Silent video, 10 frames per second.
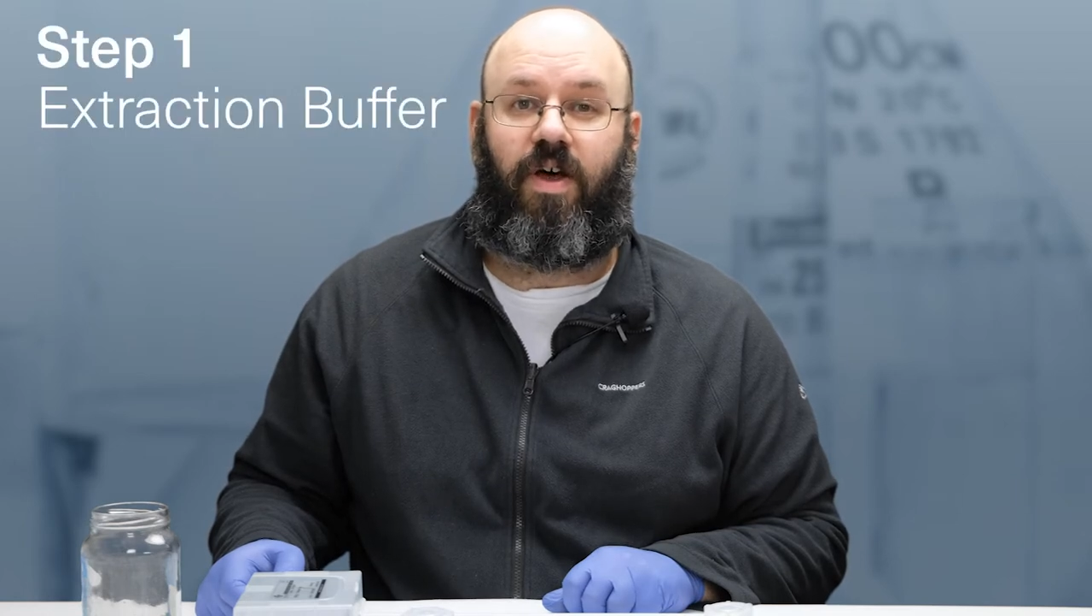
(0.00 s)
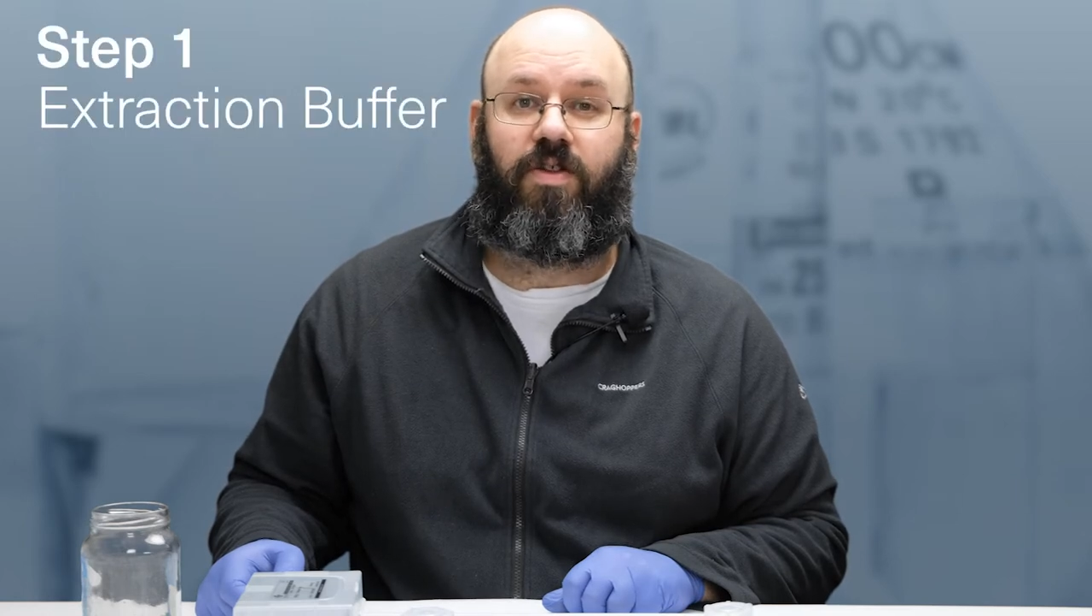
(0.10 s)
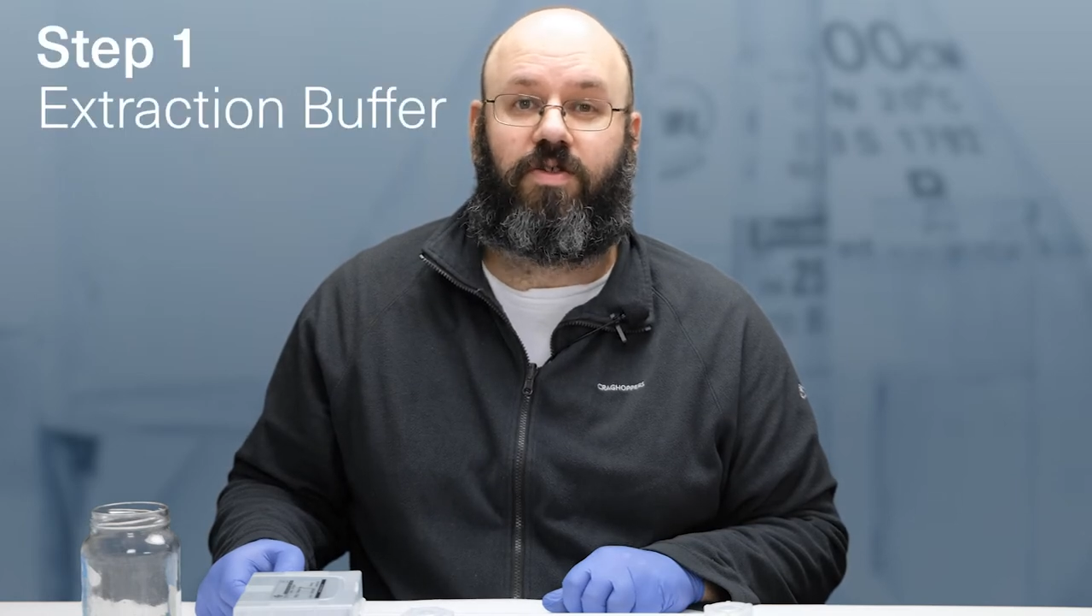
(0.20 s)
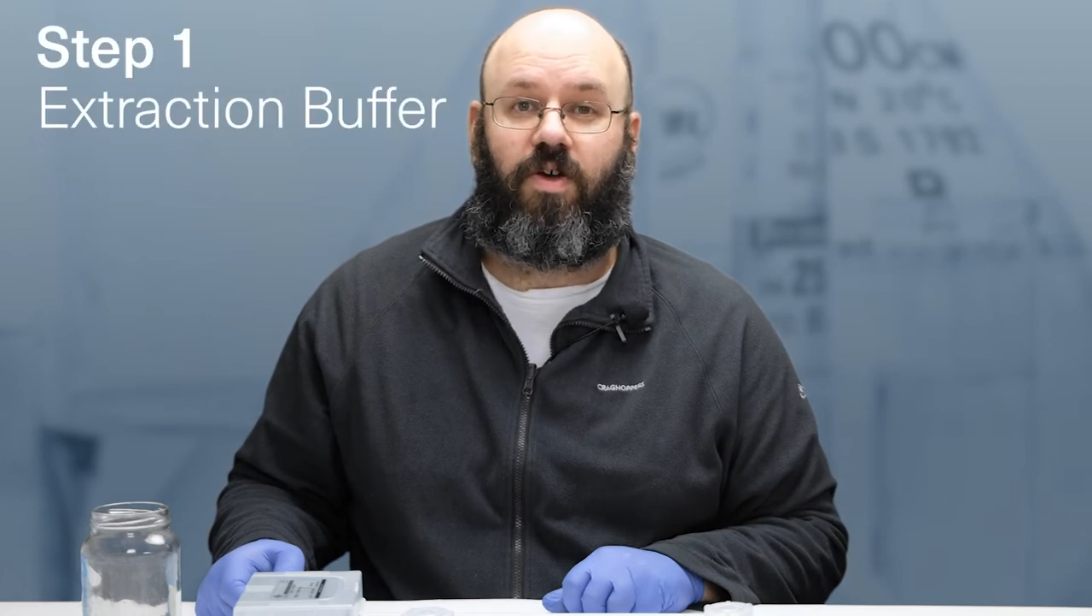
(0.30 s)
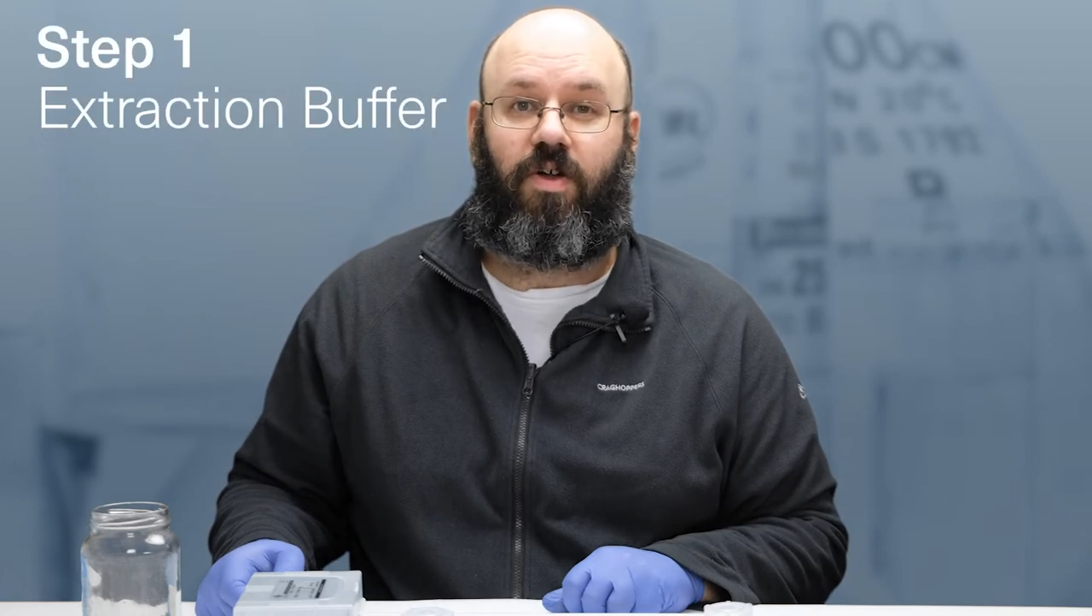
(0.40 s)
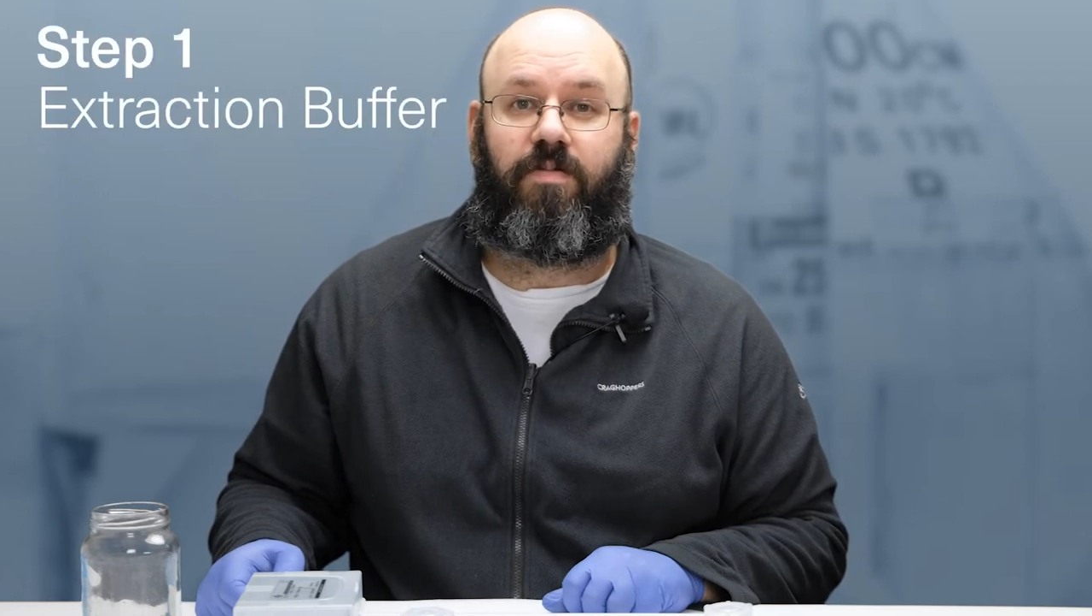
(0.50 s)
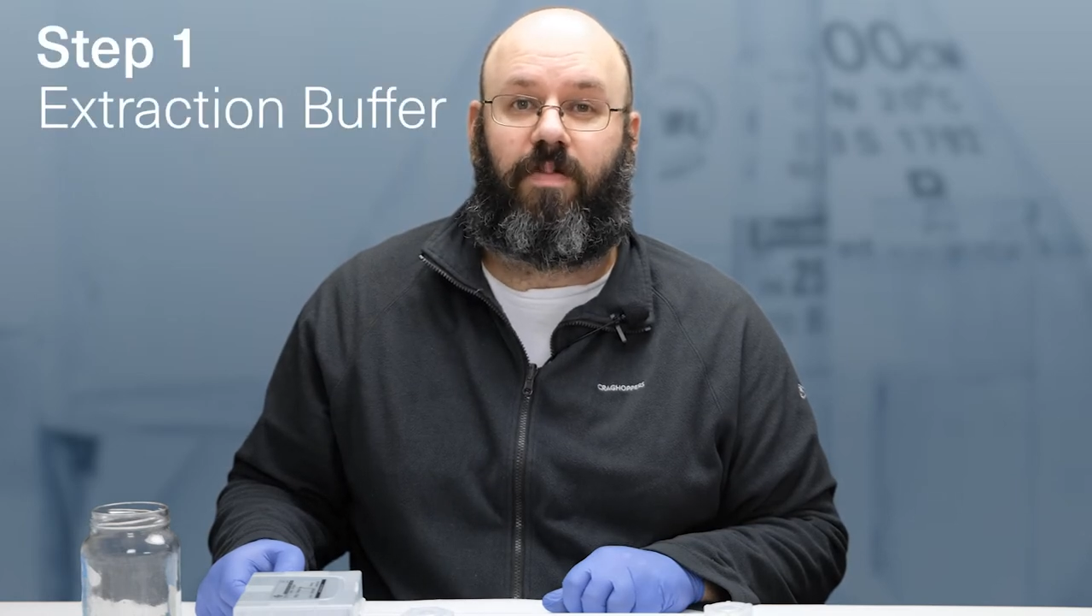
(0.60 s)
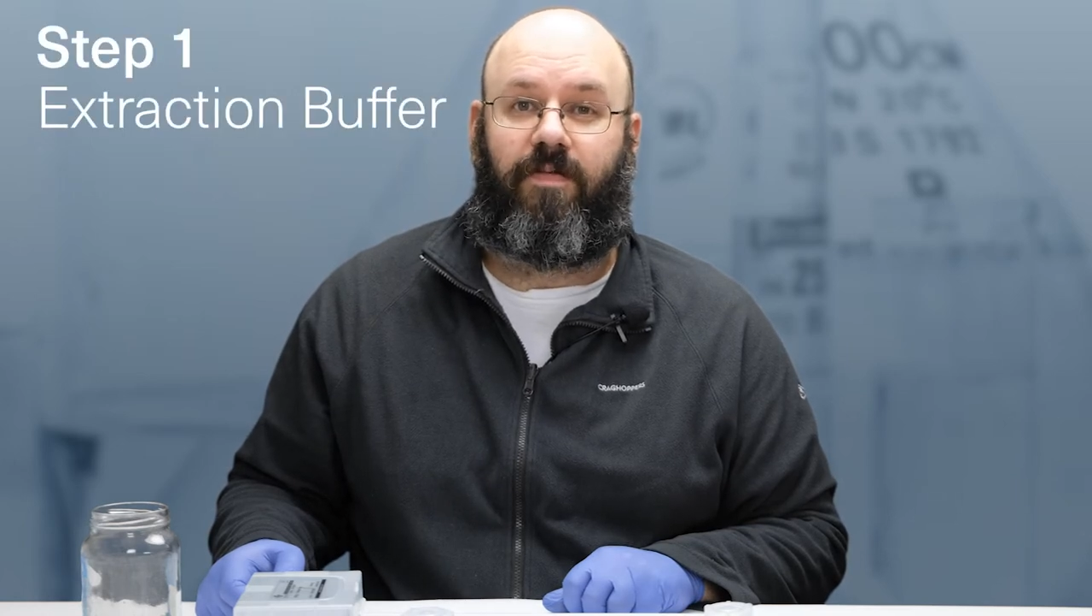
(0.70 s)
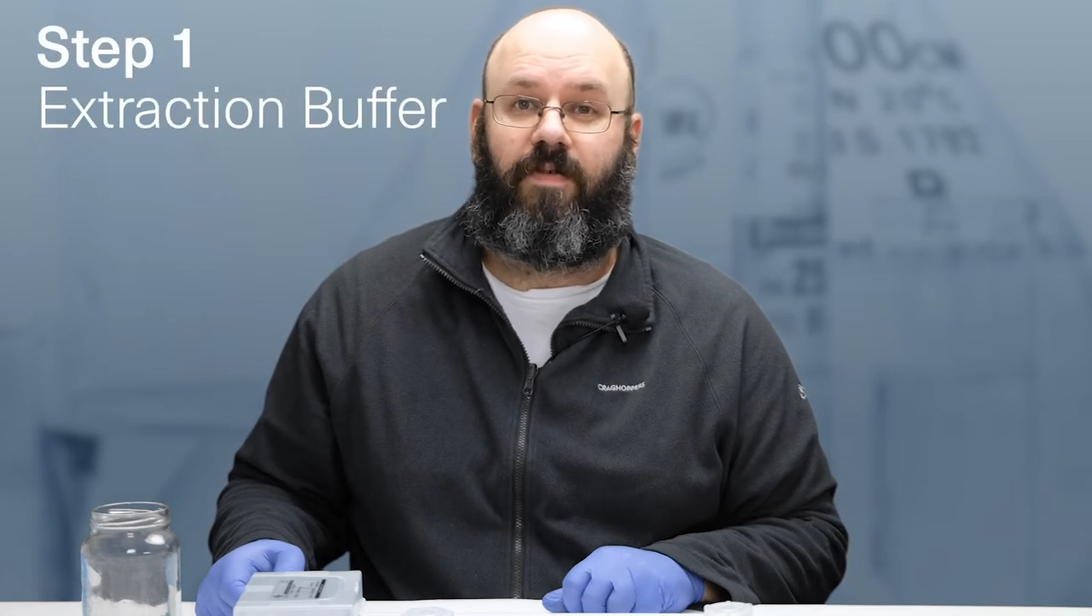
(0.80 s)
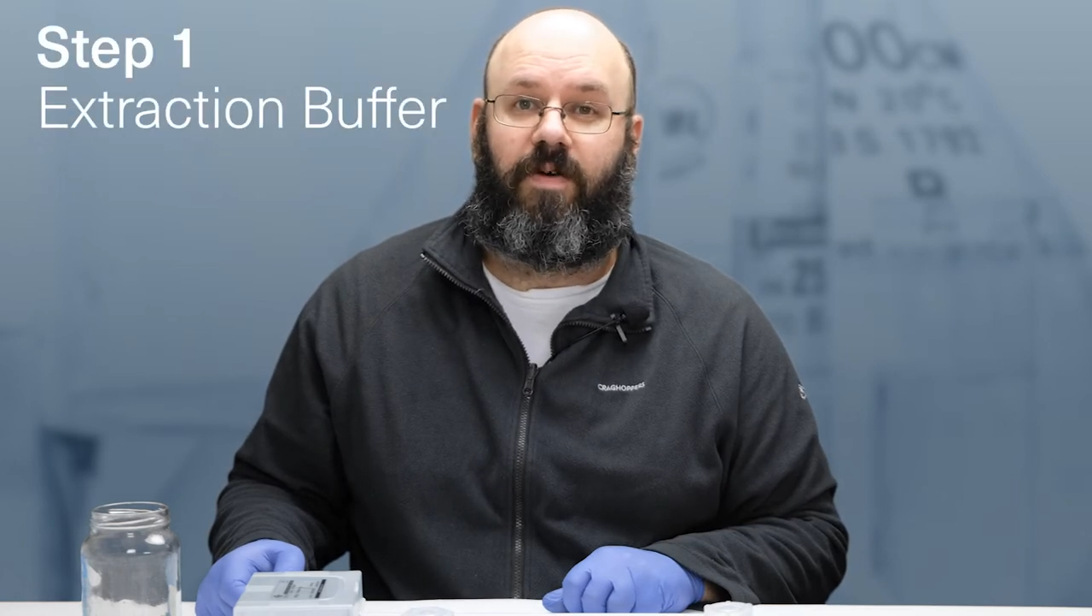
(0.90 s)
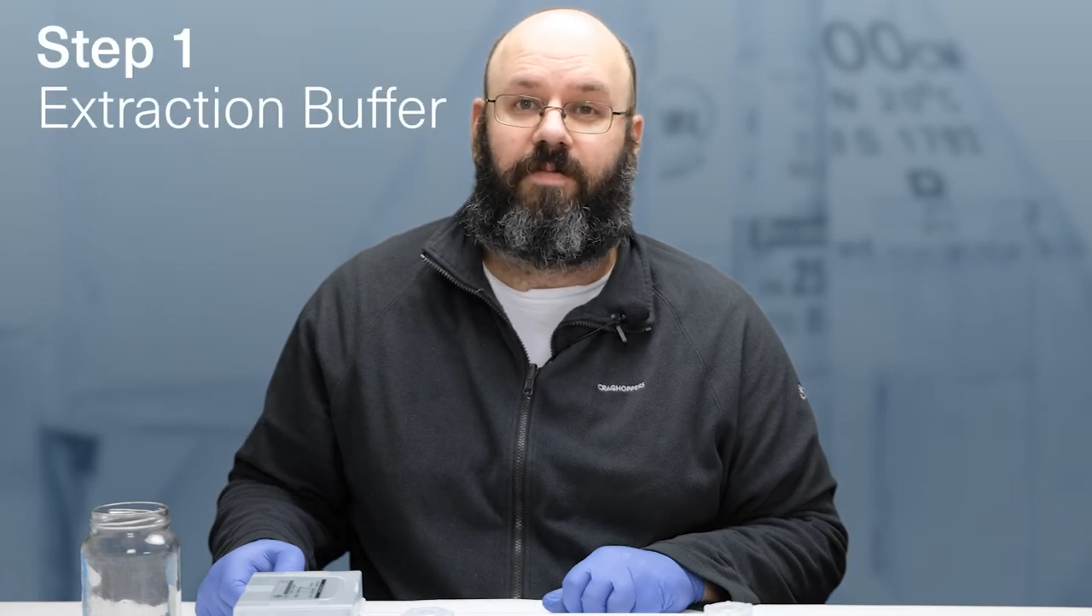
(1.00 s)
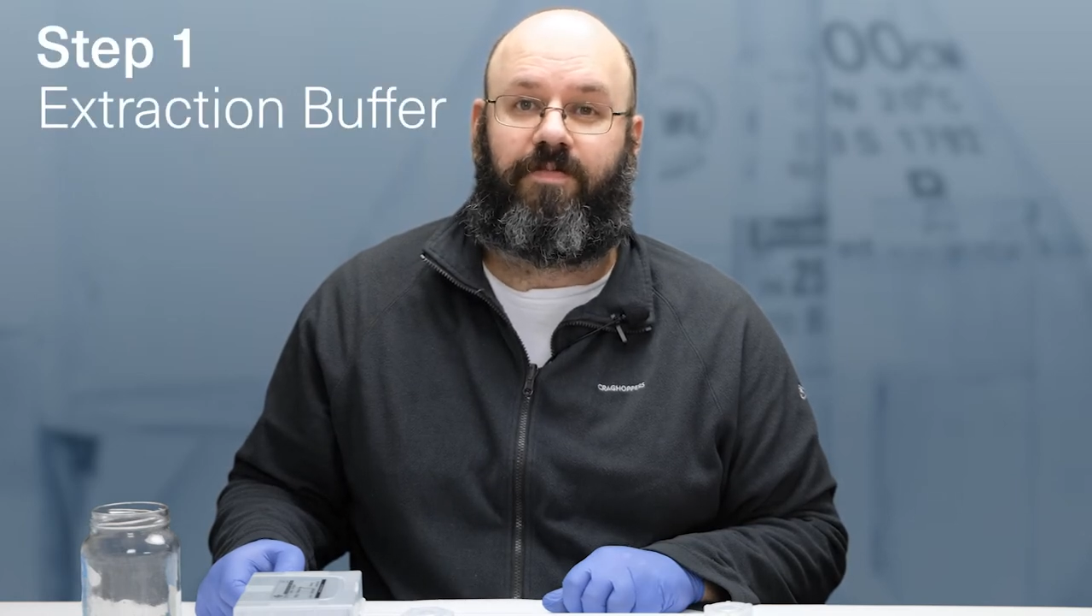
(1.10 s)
and salt buffer,